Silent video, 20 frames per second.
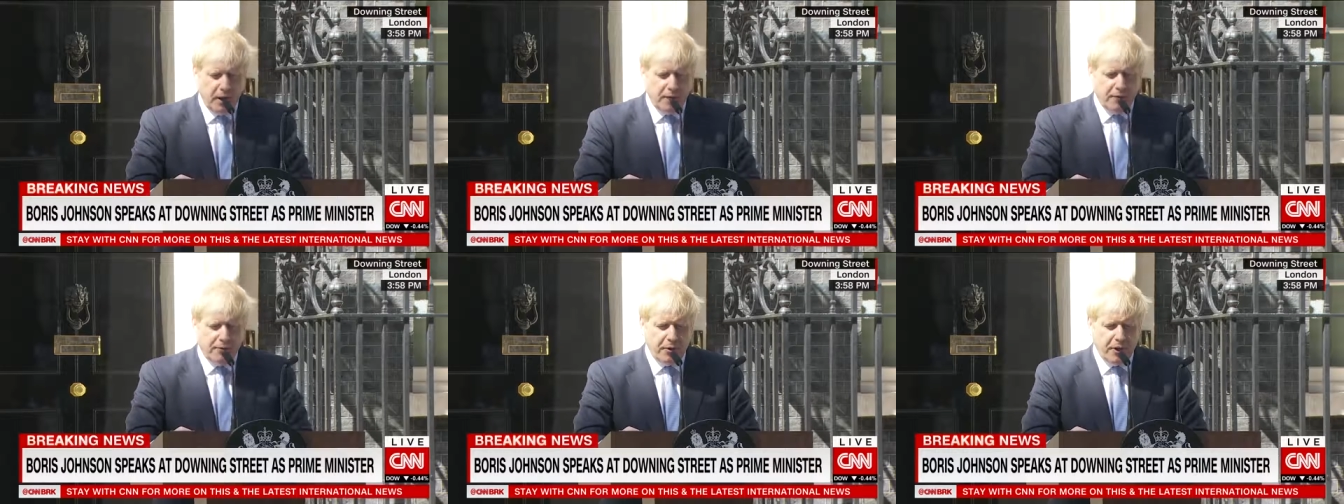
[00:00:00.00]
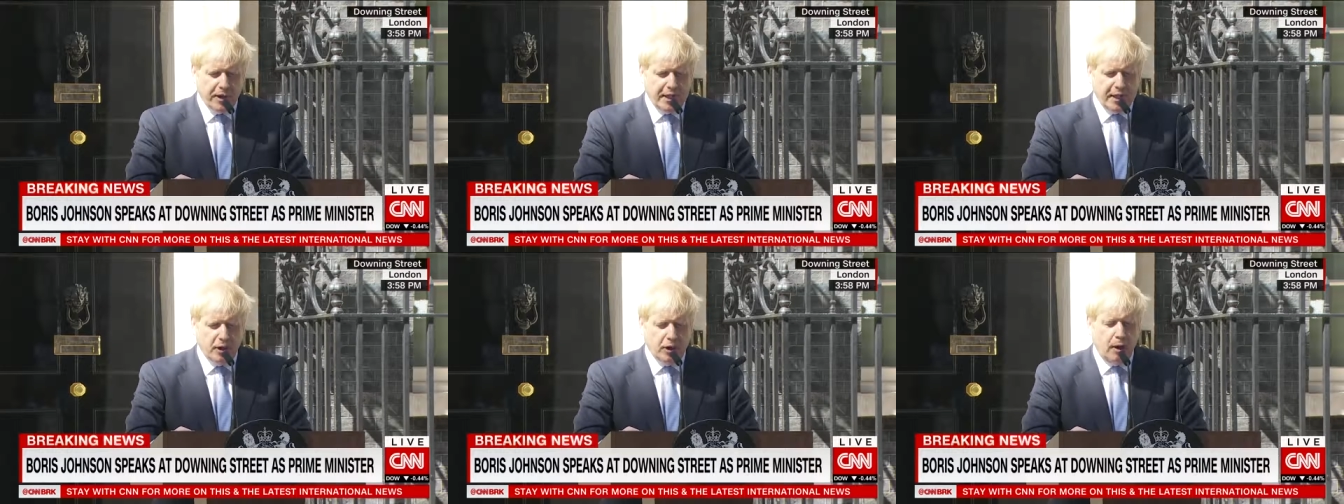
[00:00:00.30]
for
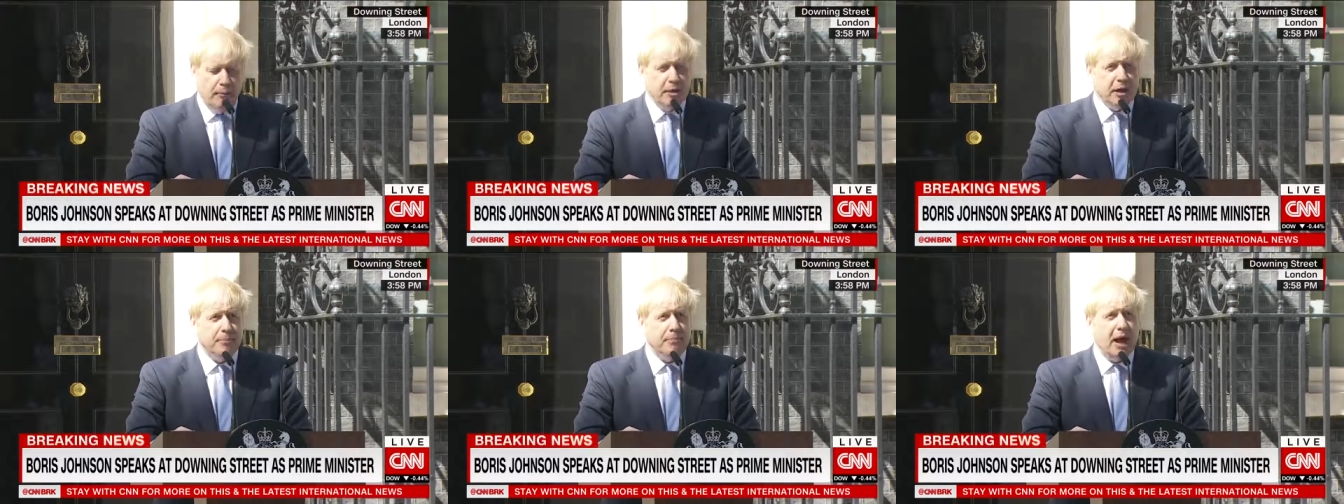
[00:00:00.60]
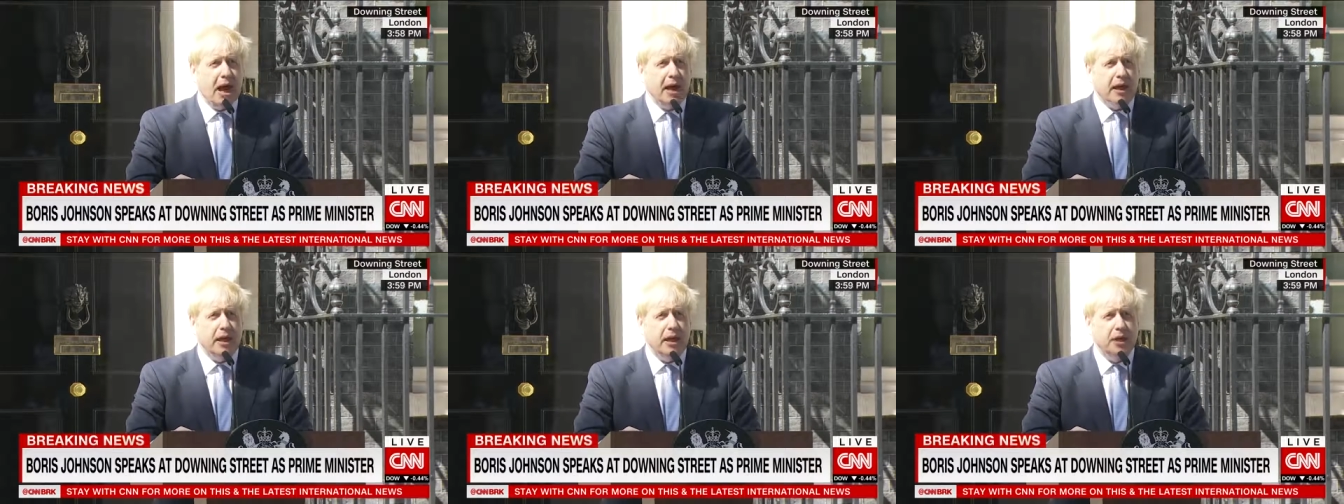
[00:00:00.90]
an economic
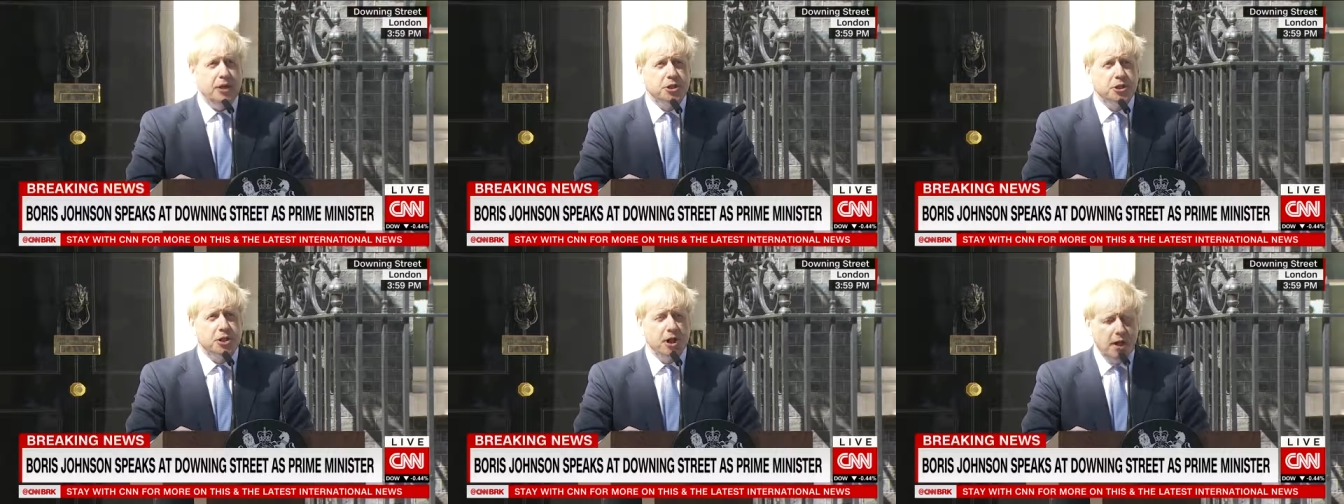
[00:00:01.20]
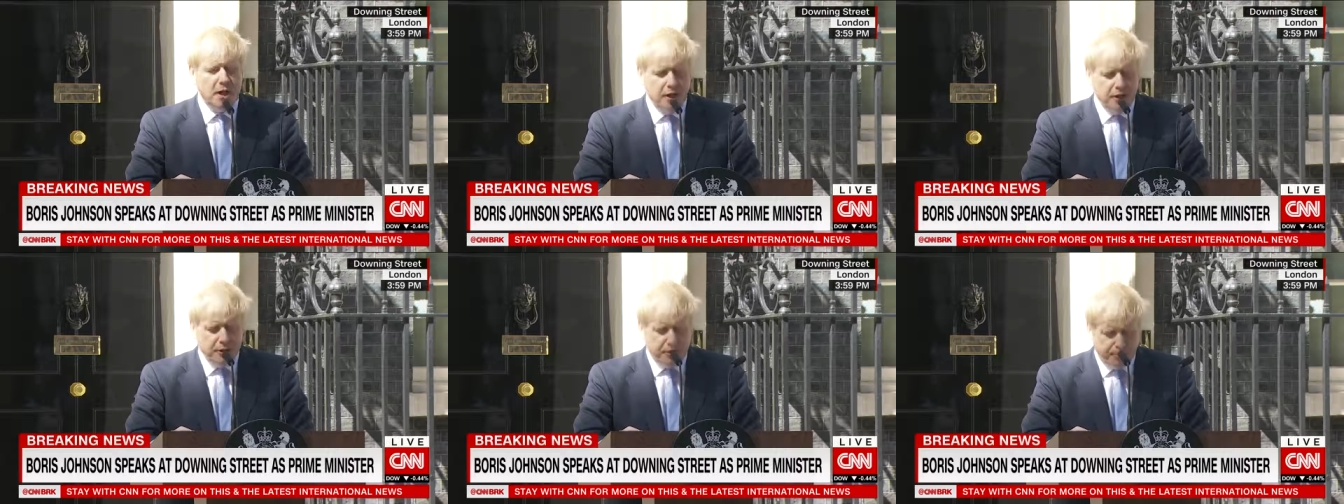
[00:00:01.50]
package
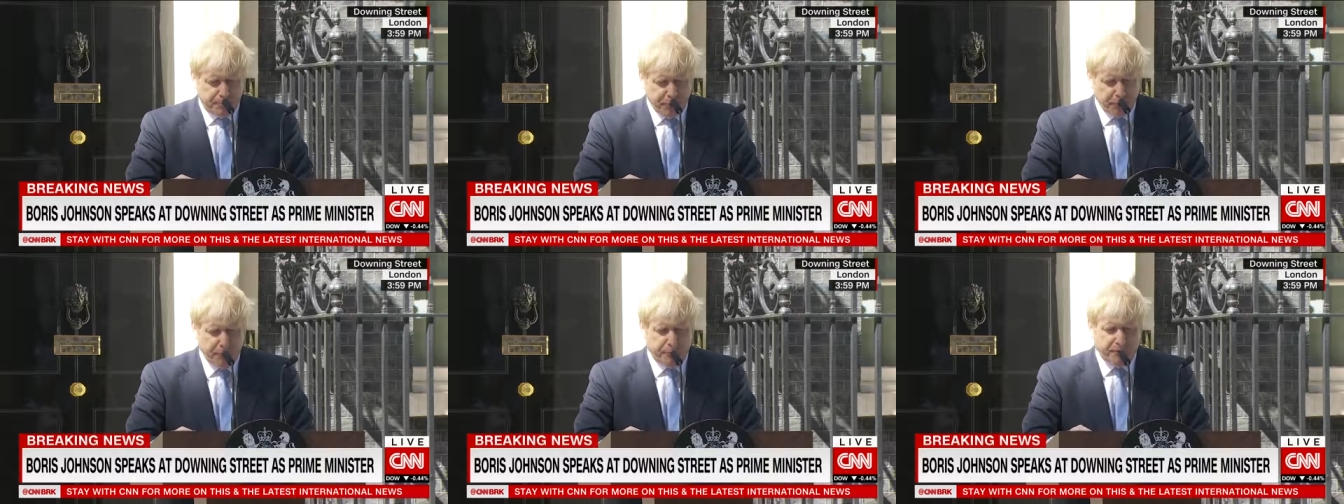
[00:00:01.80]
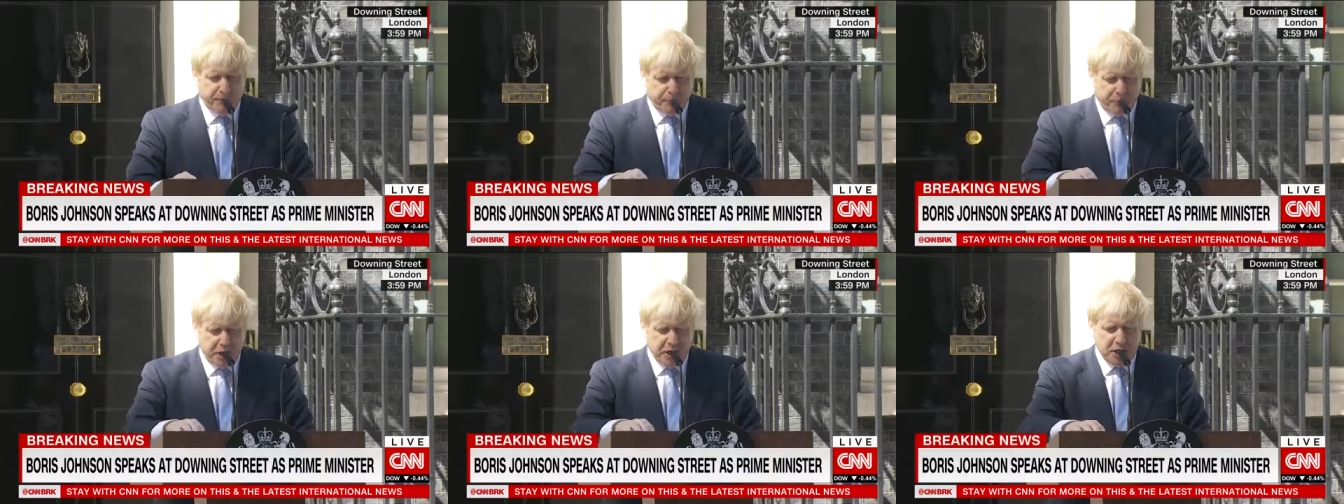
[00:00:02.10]
to
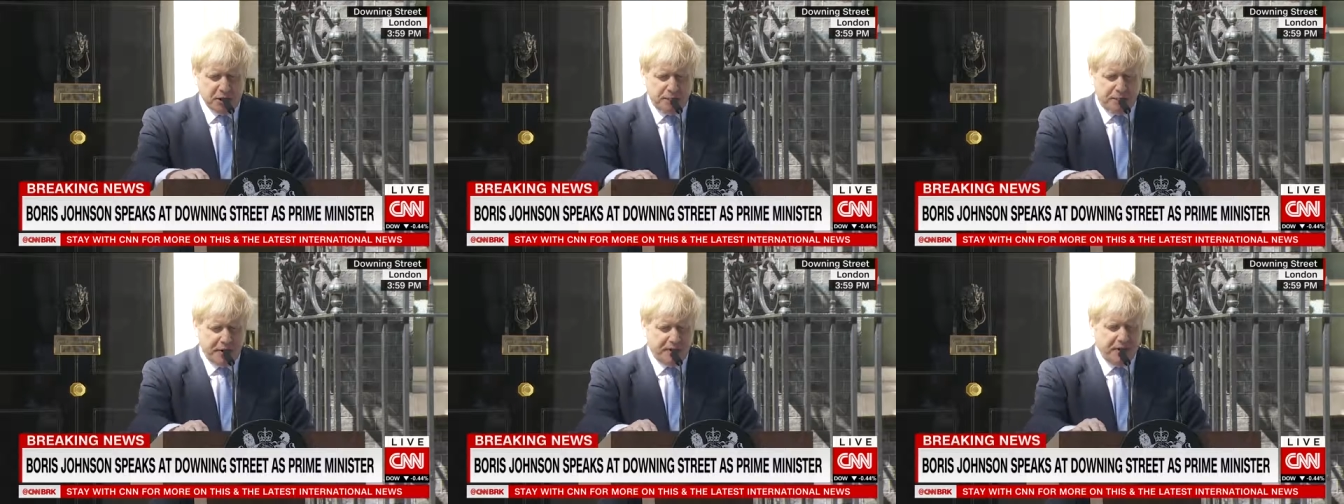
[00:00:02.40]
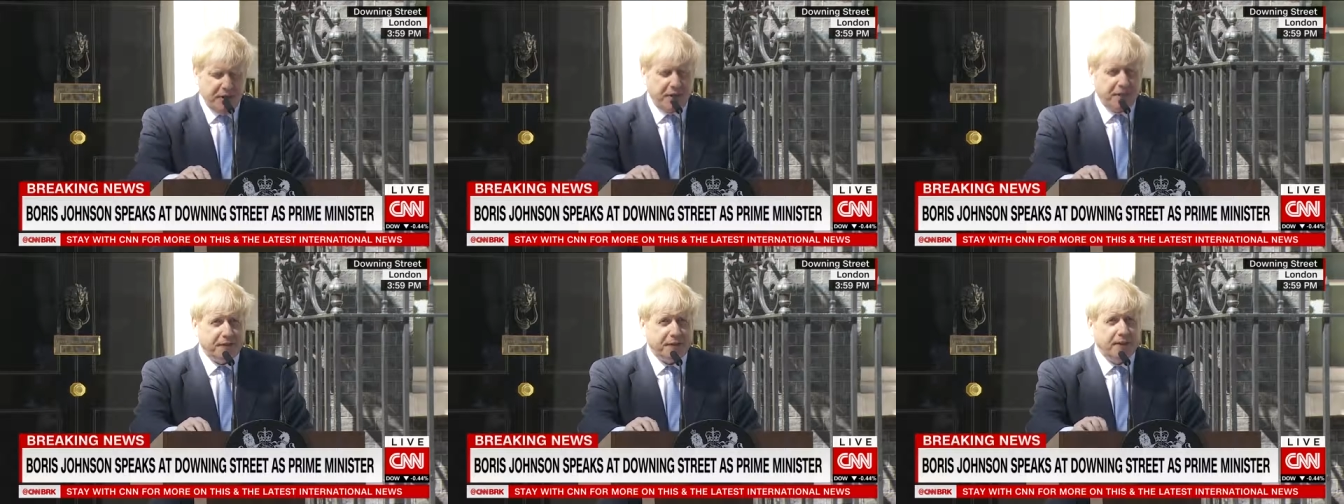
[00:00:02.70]
boost British
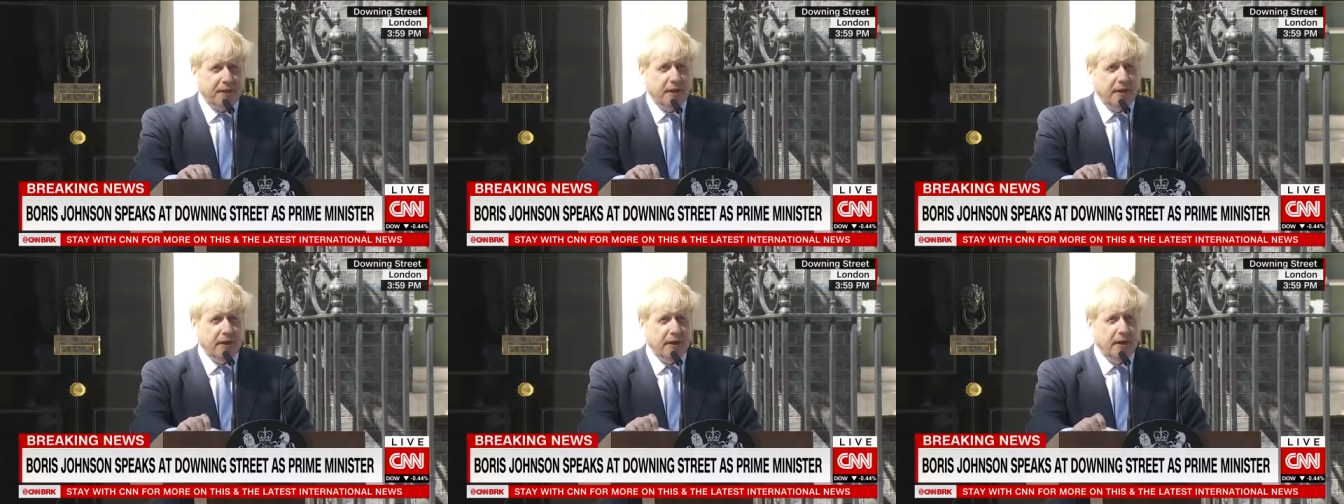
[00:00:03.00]
business